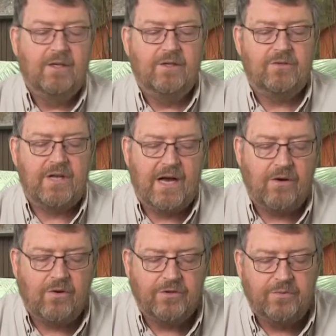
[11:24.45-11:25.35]
So now,
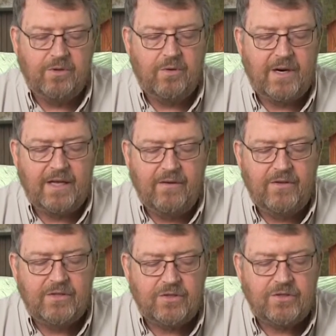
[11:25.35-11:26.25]
of course, we're going to want to give
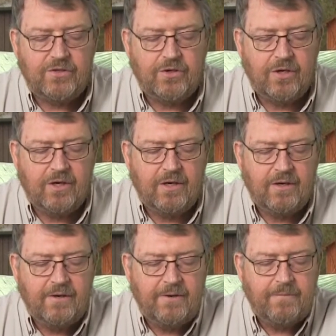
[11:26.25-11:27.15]
this a stir.
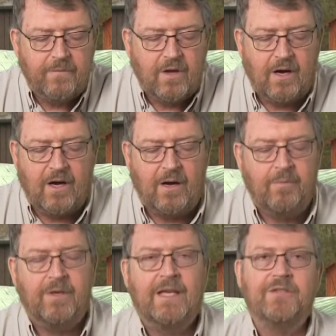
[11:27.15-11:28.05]

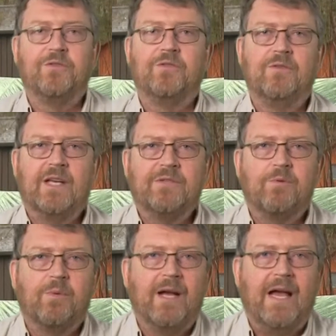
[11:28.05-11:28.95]
And guess
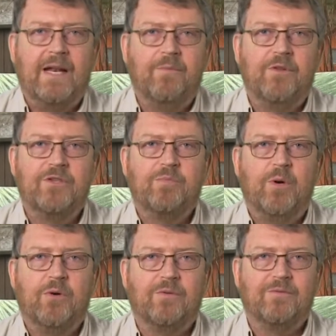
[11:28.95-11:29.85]
where we're headed with the
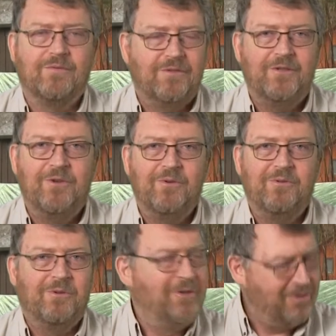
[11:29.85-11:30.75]
spoon.
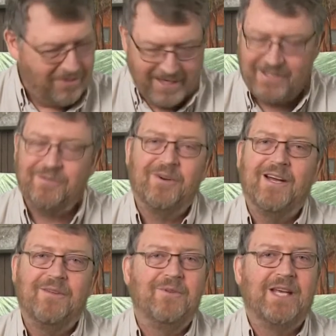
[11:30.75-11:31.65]
You guessed
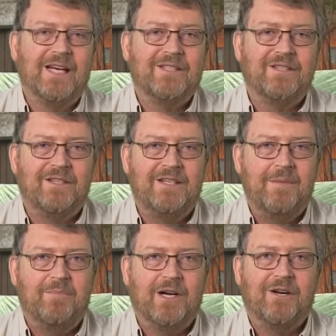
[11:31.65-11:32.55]
right if you guessed the
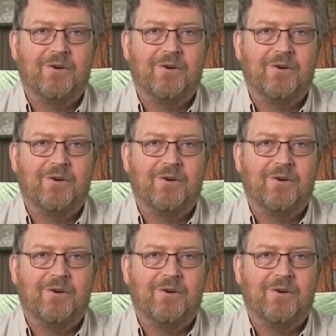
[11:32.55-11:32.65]
deep dark